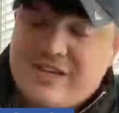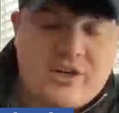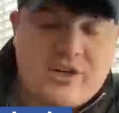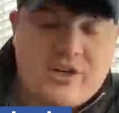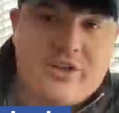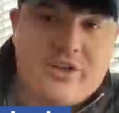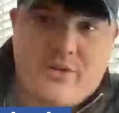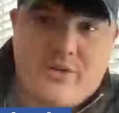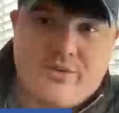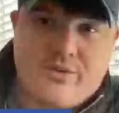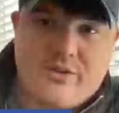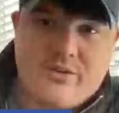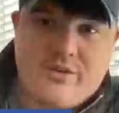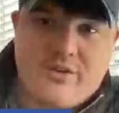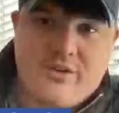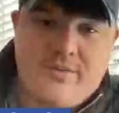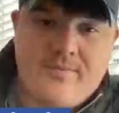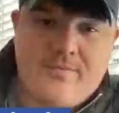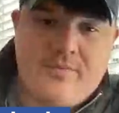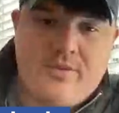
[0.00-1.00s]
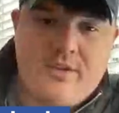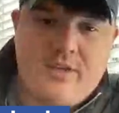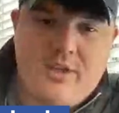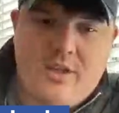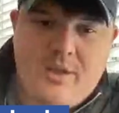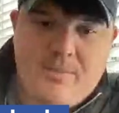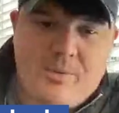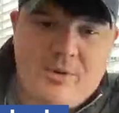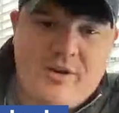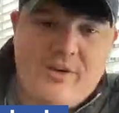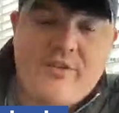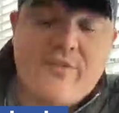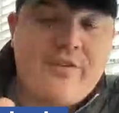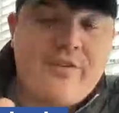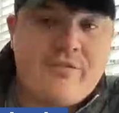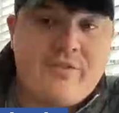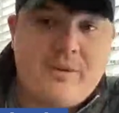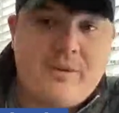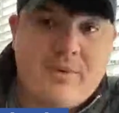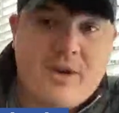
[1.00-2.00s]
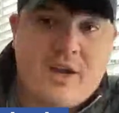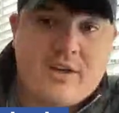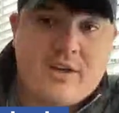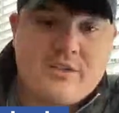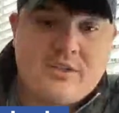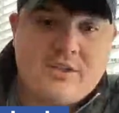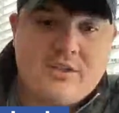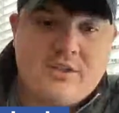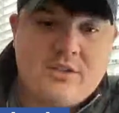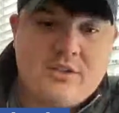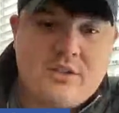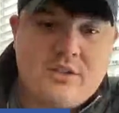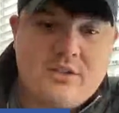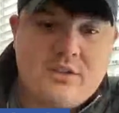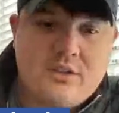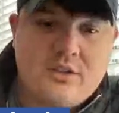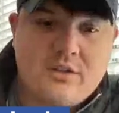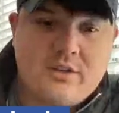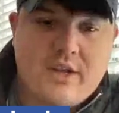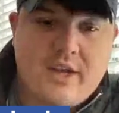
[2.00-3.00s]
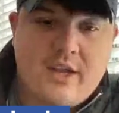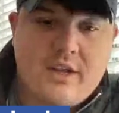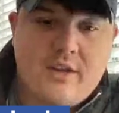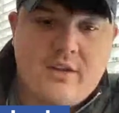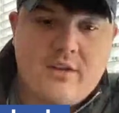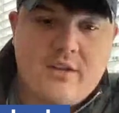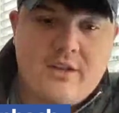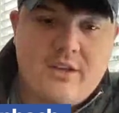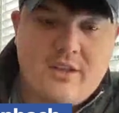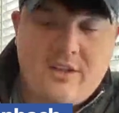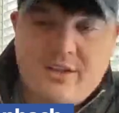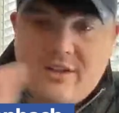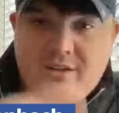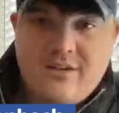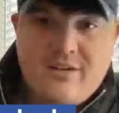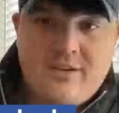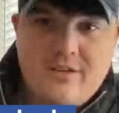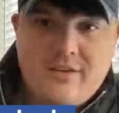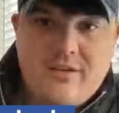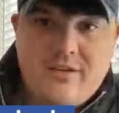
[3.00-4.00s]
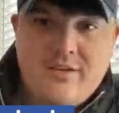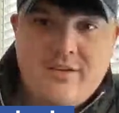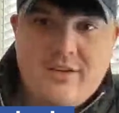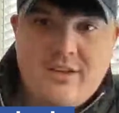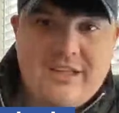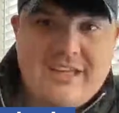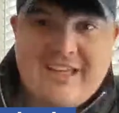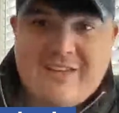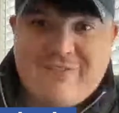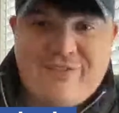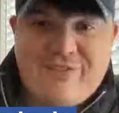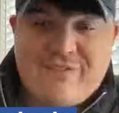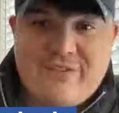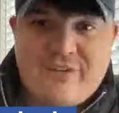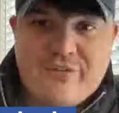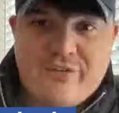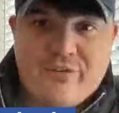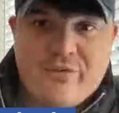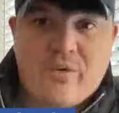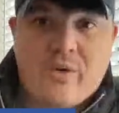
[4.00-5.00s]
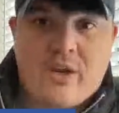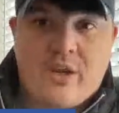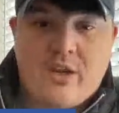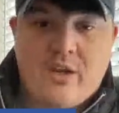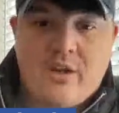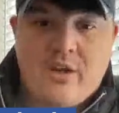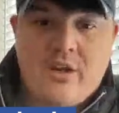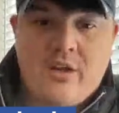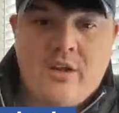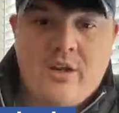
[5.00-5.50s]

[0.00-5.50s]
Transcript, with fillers: goes out to all users. You put in fifty bucks, okay? You get fifty for free.